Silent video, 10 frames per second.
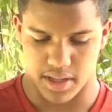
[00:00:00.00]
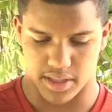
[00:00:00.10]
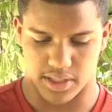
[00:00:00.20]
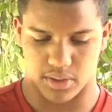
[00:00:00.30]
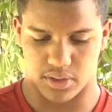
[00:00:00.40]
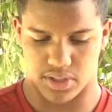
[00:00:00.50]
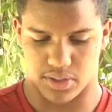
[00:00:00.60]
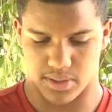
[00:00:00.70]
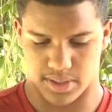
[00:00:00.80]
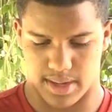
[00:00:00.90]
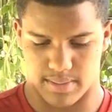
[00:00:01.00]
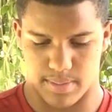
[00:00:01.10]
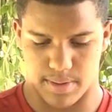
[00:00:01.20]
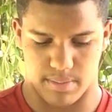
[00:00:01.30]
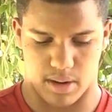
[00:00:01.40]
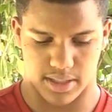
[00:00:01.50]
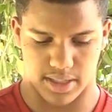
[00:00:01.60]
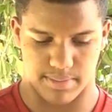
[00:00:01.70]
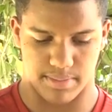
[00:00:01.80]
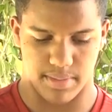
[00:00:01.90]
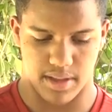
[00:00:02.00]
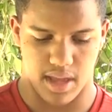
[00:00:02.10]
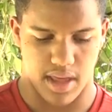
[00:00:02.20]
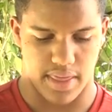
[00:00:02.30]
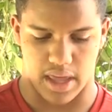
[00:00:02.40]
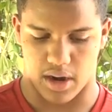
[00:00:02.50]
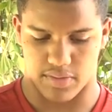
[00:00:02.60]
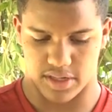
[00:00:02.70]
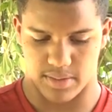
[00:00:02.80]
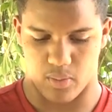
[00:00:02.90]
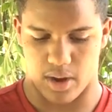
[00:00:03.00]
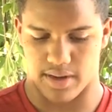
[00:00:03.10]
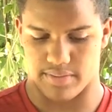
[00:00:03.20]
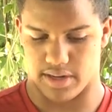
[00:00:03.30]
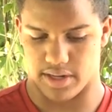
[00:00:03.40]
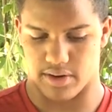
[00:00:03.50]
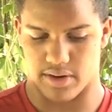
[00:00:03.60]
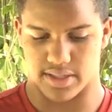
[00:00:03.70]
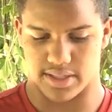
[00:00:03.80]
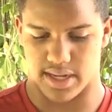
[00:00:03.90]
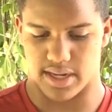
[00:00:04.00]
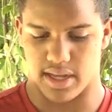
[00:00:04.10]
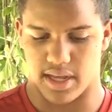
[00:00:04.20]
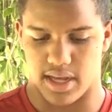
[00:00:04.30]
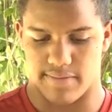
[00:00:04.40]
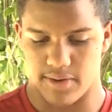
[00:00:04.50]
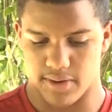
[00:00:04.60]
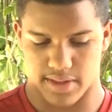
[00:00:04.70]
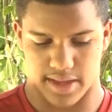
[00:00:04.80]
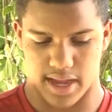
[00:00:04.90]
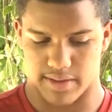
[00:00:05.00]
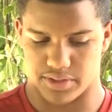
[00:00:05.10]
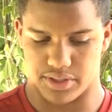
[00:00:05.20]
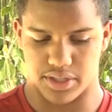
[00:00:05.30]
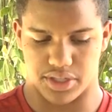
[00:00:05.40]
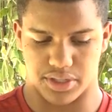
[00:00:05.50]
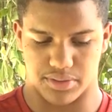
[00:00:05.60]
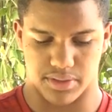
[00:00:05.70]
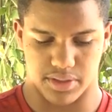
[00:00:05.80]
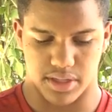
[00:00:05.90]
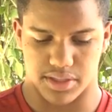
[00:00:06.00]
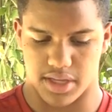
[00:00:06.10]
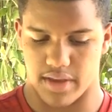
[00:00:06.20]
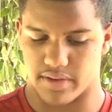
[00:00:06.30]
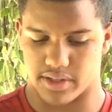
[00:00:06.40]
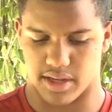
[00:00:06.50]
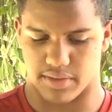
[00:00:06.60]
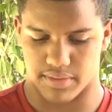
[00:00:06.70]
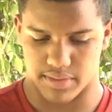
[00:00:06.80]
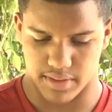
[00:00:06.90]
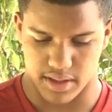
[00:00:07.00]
The soldiers also came up and mocked him. They offered him wine vinegar and said, "If you are the king of the Jews, save yourself."